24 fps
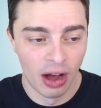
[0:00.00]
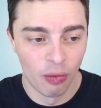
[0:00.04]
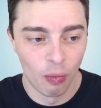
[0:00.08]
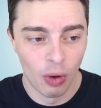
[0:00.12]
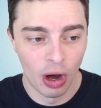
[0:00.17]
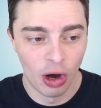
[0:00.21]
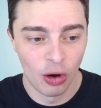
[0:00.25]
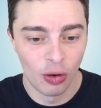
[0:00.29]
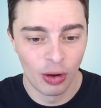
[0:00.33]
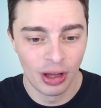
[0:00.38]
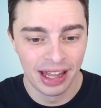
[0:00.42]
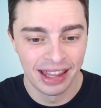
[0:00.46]

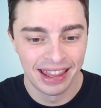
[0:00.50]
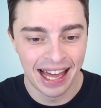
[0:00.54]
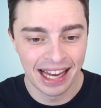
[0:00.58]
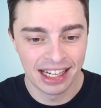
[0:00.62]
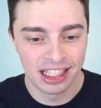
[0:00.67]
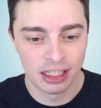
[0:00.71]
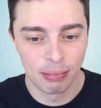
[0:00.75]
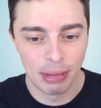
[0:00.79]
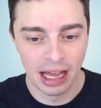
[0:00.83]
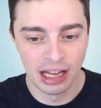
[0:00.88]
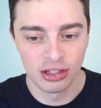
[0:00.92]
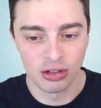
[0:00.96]
Well, that
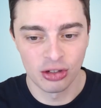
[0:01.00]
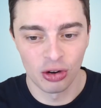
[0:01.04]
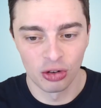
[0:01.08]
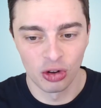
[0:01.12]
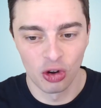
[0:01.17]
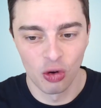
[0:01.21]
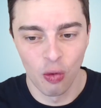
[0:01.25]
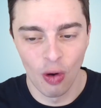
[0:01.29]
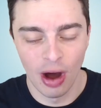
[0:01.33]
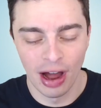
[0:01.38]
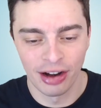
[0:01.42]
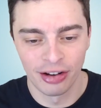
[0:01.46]
depends on
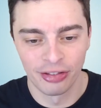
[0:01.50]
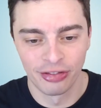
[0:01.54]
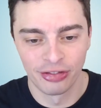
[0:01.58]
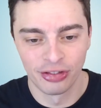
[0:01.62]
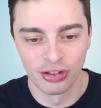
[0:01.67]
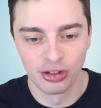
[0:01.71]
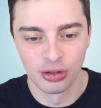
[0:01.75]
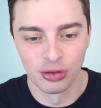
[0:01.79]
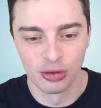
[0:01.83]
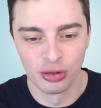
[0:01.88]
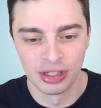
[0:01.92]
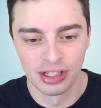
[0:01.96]
quite a
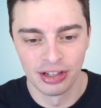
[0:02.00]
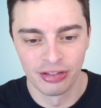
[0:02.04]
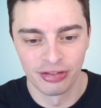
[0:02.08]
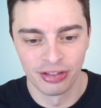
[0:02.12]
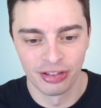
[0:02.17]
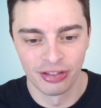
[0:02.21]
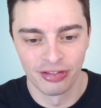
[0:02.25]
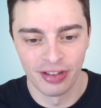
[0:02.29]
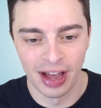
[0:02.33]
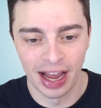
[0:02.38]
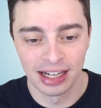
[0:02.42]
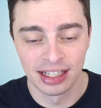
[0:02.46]
few
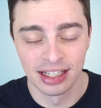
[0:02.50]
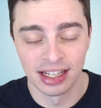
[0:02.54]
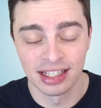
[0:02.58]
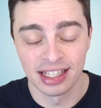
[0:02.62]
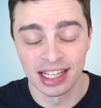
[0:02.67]
different factors,